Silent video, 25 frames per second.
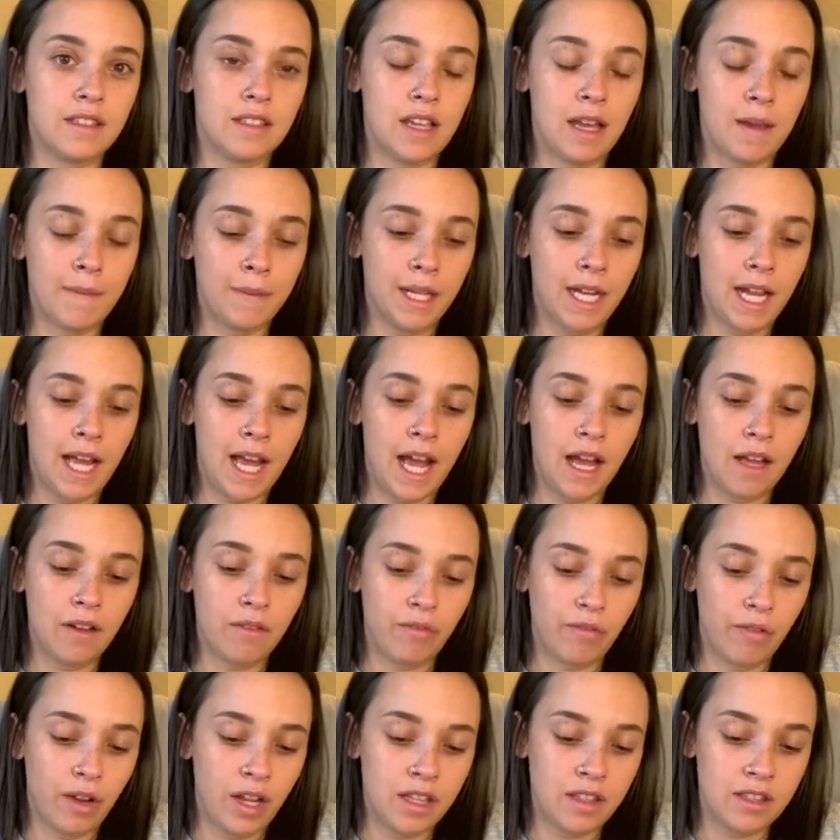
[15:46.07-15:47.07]
I mean, I had
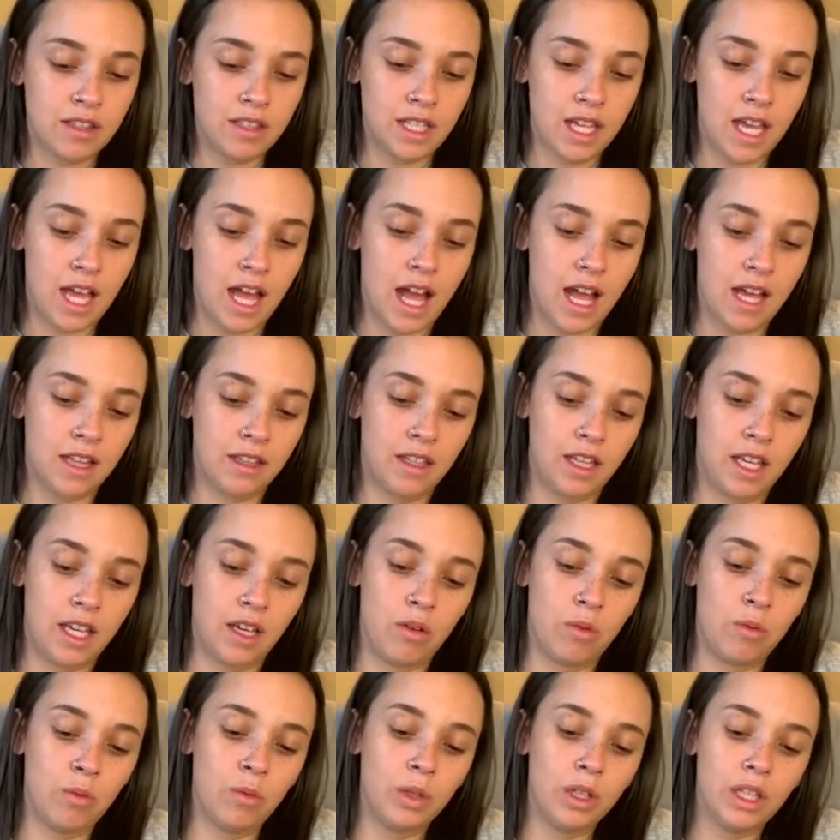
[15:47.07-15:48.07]
friends that had like
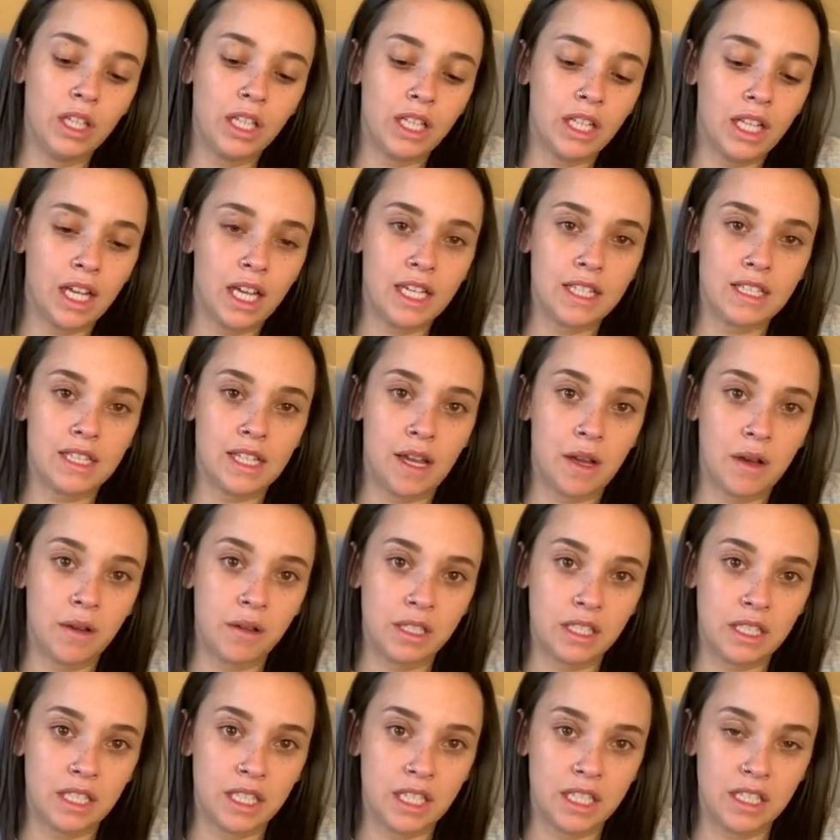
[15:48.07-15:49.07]
really nice
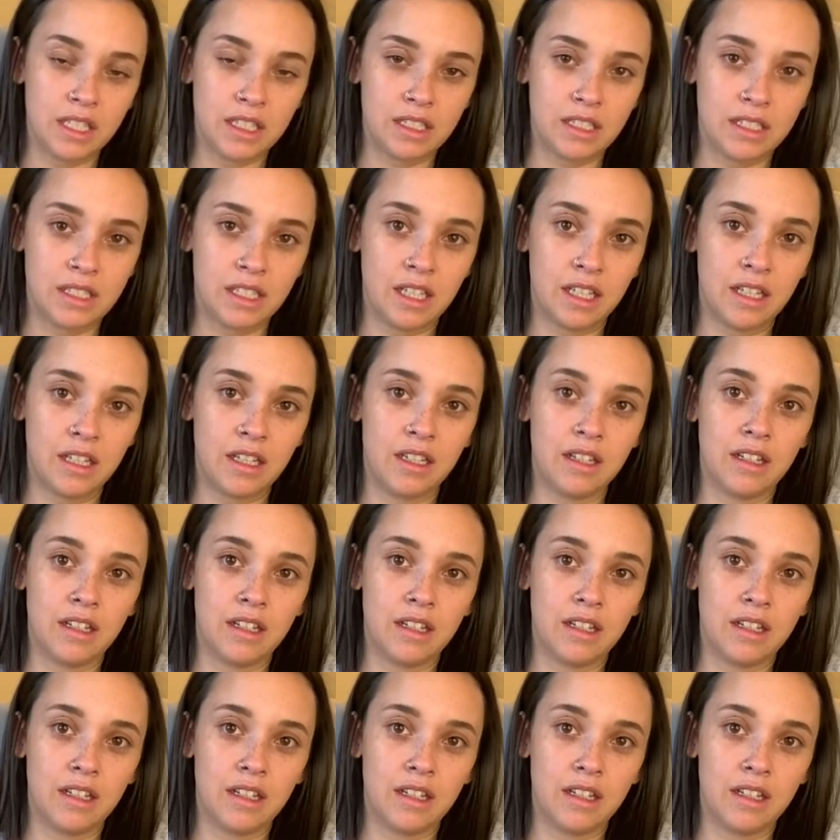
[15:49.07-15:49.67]
houses, and